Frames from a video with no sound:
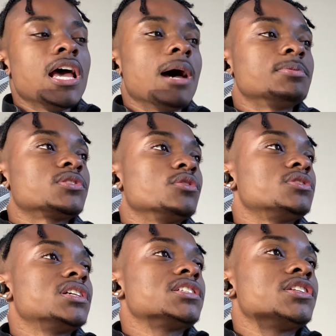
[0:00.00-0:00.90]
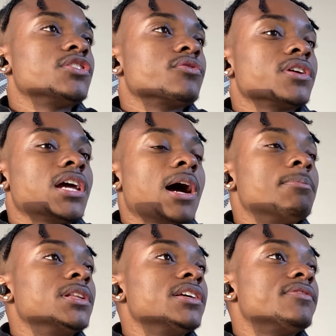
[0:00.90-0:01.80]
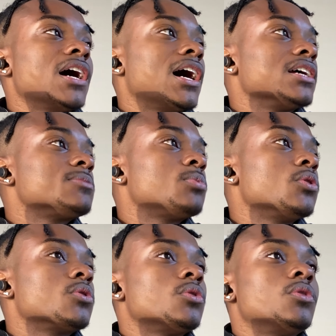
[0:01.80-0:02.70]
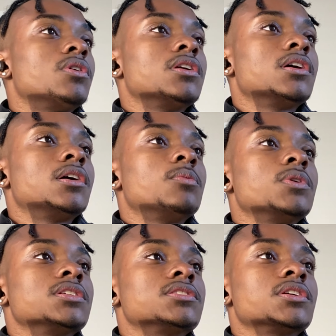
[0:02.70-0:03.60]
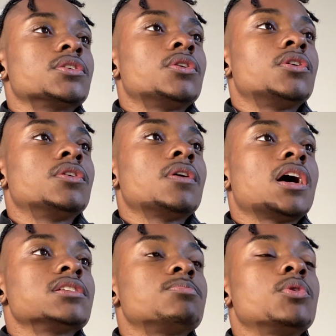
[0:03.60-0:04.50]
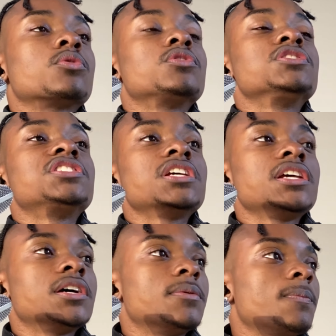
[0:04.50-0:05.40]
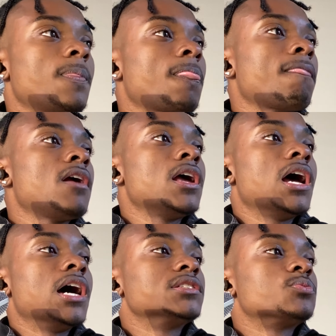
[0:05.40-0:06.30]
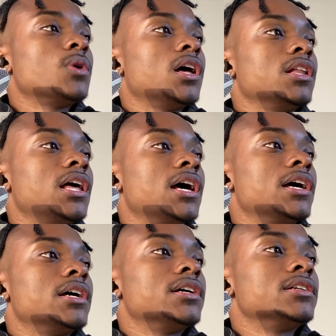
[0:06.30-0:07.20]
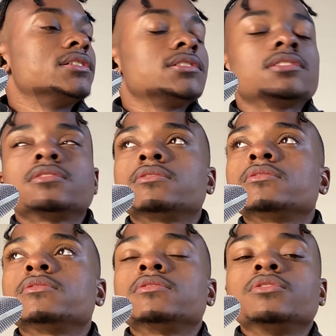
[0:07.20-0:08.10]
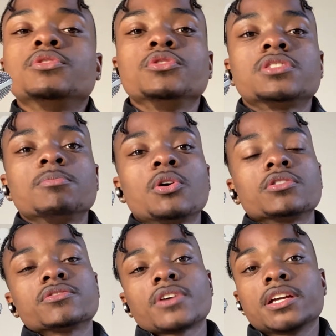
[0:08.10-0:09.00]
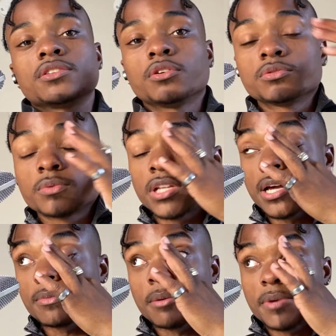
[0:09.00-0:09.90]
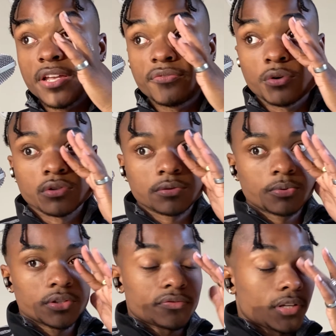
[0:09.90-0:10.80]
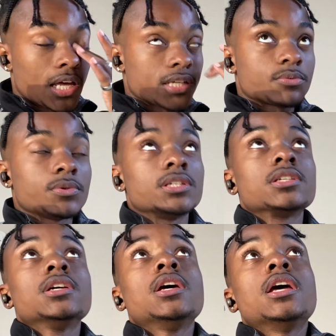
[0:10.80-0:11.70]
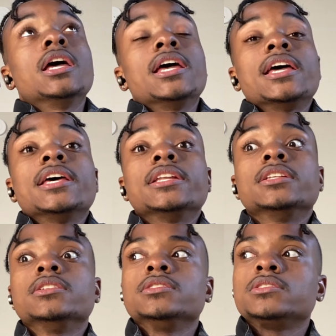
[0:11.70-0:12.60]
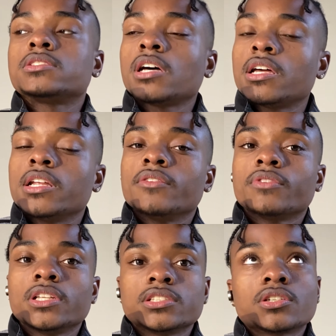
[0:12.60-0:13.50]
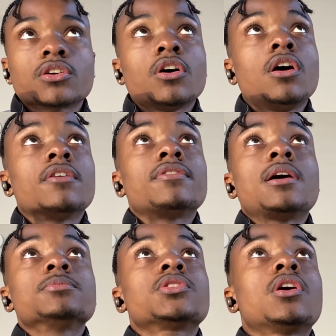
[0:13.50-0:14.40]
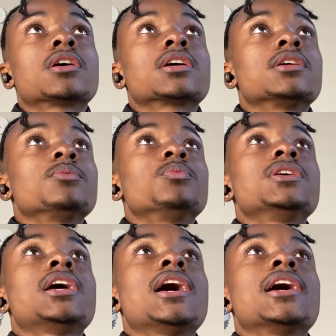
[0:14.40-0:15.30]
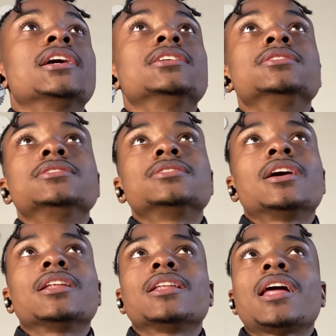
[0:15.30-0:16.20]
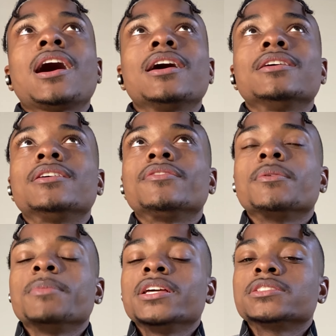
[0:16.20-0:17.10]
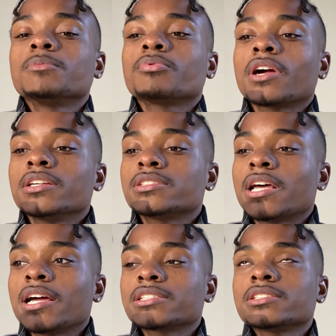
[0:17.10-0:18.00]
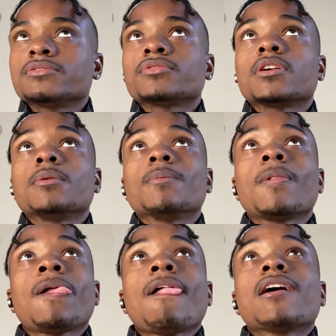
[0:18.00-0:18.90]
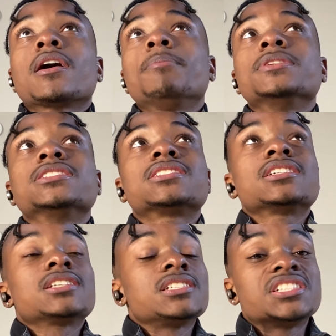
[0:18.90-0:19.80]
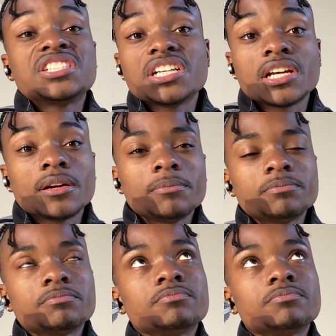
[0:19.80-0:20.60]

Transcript: Episode 63, I believe that I spoke on uh, what is it called? I spoke on GM as well as Lucid Motors, right? Those were like my main focus points for last week. And son, it really took off. I'm talking, we had a lot of amazing price action from companies such as GM.